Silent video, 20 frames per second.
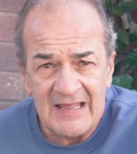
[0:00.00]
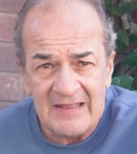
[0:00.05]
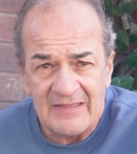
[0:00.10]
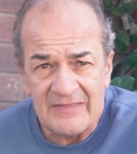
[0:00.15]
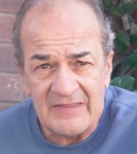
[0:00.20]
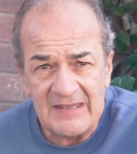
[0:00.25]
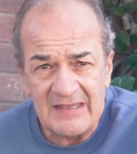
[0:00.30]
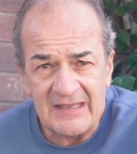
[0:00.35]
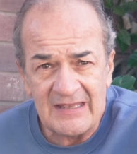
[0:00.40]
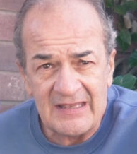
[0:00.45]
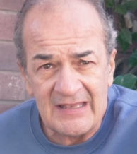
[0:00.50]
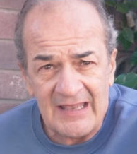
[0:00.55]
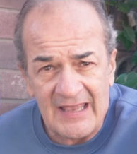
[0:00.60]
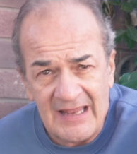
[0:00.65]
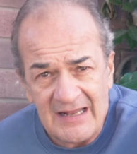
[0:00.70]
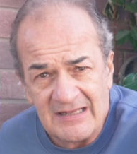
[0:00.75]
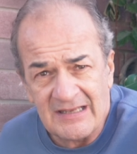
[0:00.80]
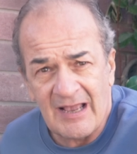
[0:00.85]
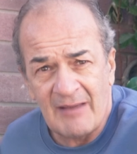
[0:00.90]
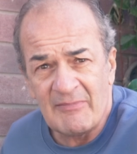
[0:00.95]
The
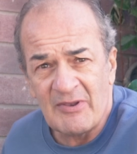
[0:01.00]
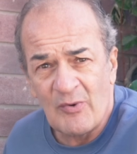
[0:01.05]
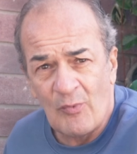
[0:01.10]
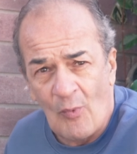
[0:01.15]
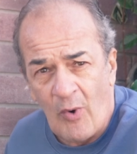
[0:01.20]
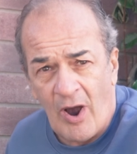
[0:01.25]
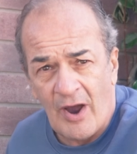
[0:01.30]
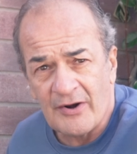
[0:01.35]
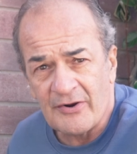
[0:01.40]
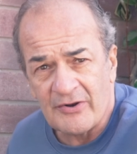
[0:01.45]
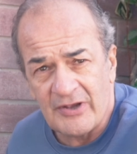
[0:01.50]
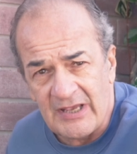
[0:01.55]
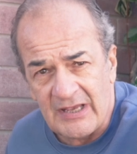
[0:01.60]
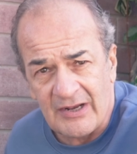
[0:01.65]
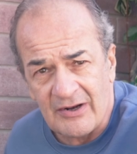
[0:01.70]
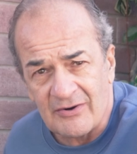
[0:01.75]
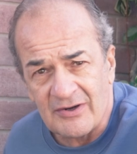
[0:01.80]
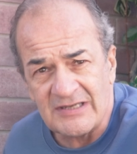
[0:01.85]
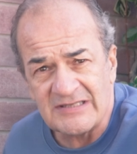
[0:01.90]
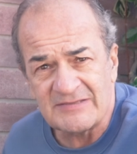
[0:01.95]
incoming water
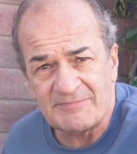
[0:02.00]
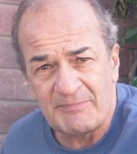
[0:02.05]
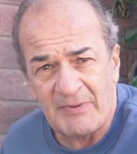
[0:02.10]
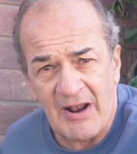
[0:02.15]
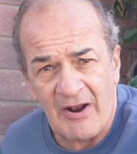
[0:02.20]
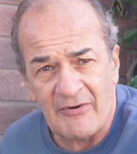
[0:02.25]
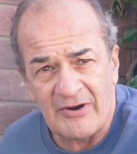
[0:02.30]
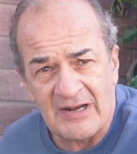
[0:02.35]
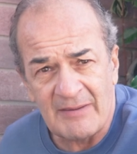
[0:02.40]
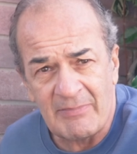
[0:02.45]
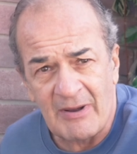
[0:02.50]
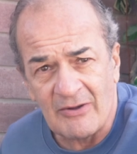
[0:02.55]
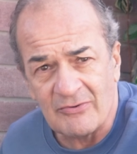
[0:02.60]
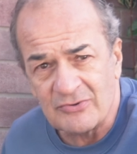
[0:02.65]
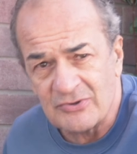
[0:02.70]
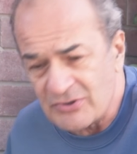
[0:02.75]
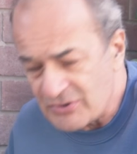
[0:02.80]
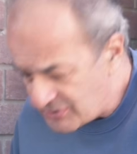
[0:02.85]
here is buried about